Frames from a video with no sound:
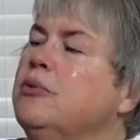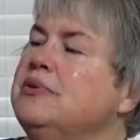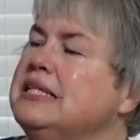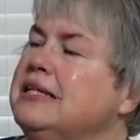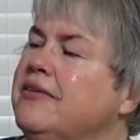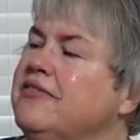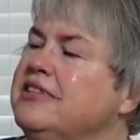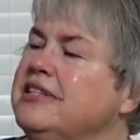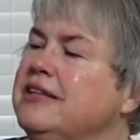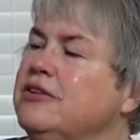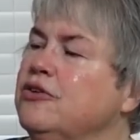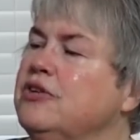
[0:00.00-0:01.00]
it was leavened
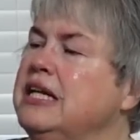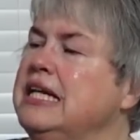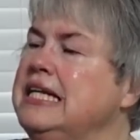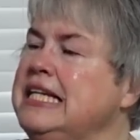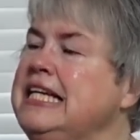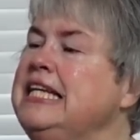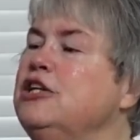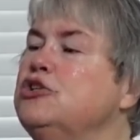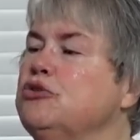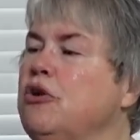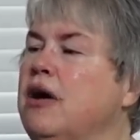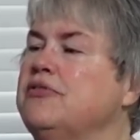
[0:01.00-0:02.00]
and their kneading
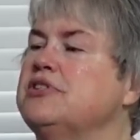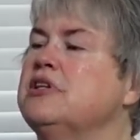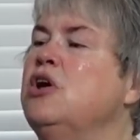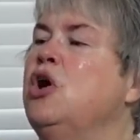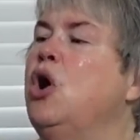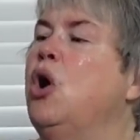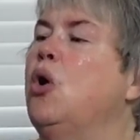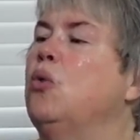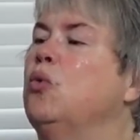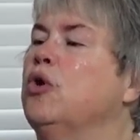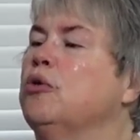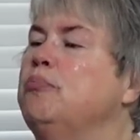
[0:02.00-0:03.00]
troughs
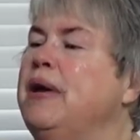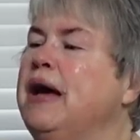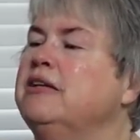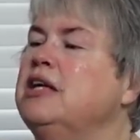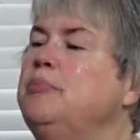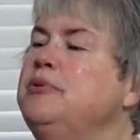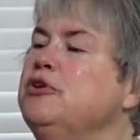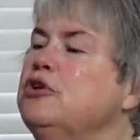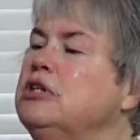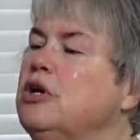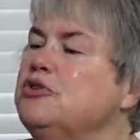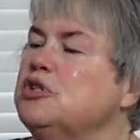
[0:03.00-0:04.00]
were bound up in their
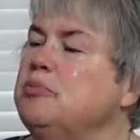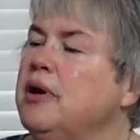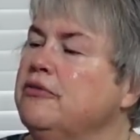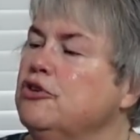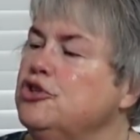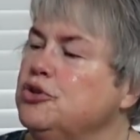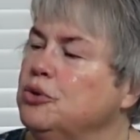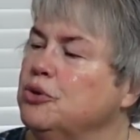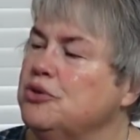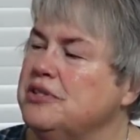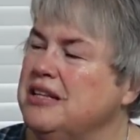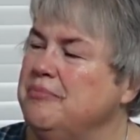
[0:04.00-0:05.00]
clothes upon their
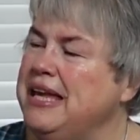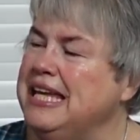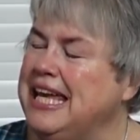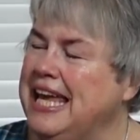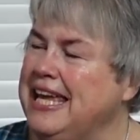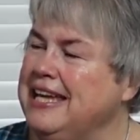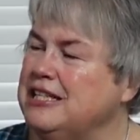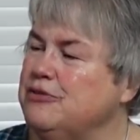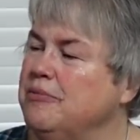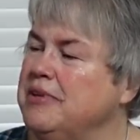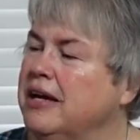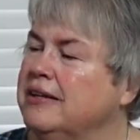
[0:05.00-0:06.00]
shoulders, and they baked cakes
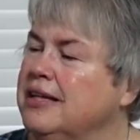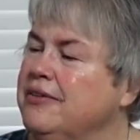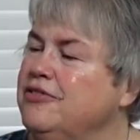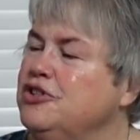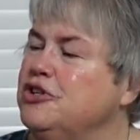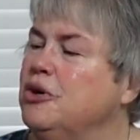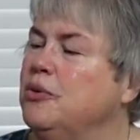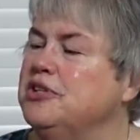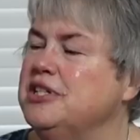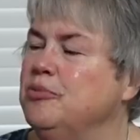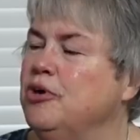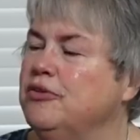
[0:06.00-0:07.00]
from the unleavened dough which
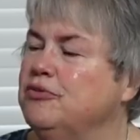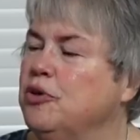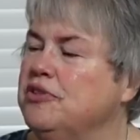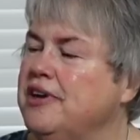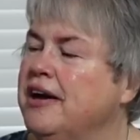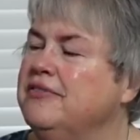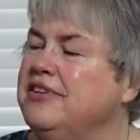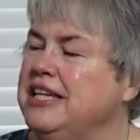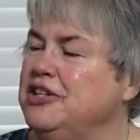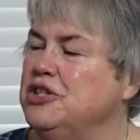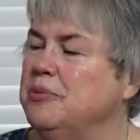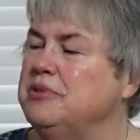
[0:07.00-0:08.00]
they brought forth out of
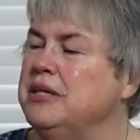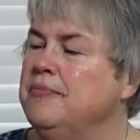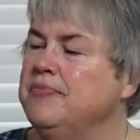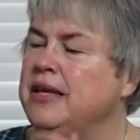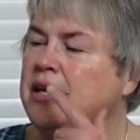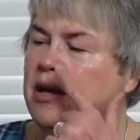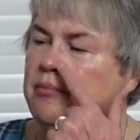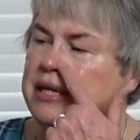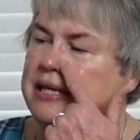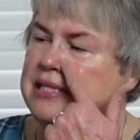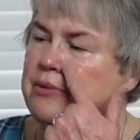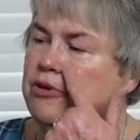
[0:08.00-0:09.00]
Egypt,
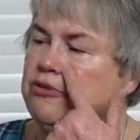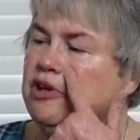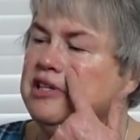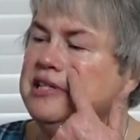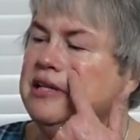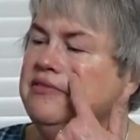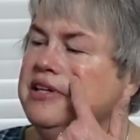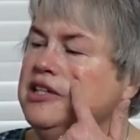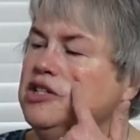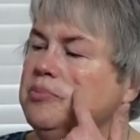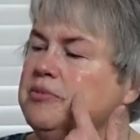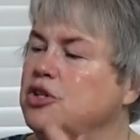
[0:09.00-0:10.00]
because they were thrust out of
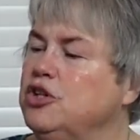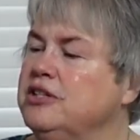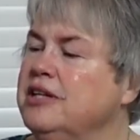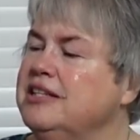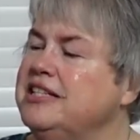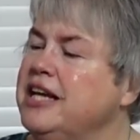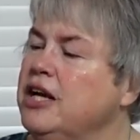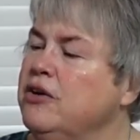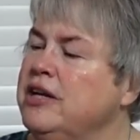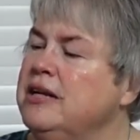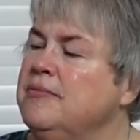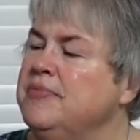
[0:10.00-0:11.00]
Egypt and could not
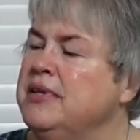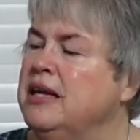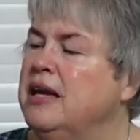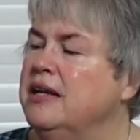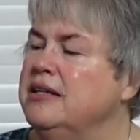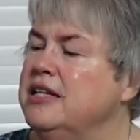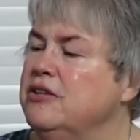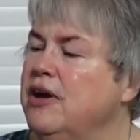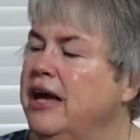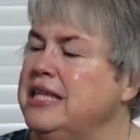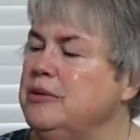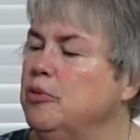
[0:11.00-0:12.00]
tarry, neither
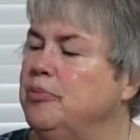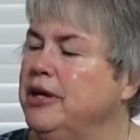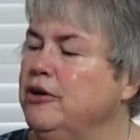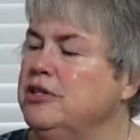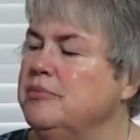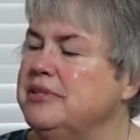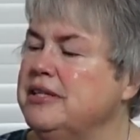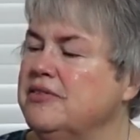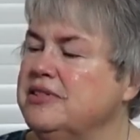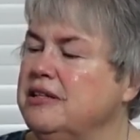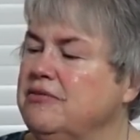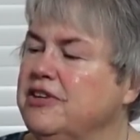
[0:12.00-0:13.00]
had they prepared
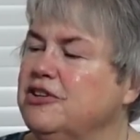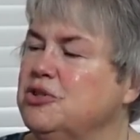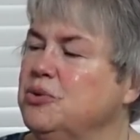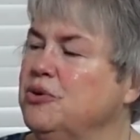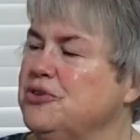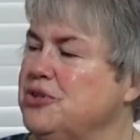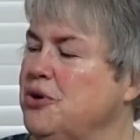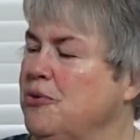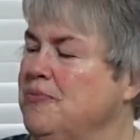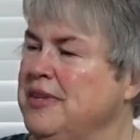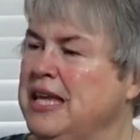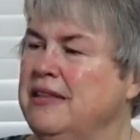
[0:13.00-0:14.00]
themselves any victual.
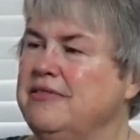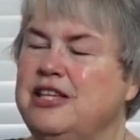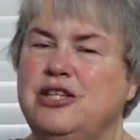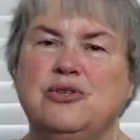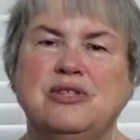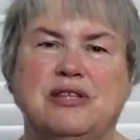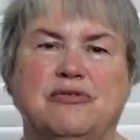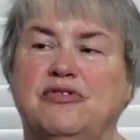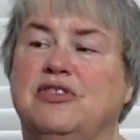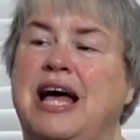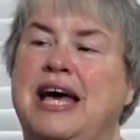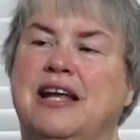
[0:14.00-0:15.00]
So they used the
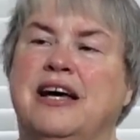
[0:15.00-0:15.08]
flat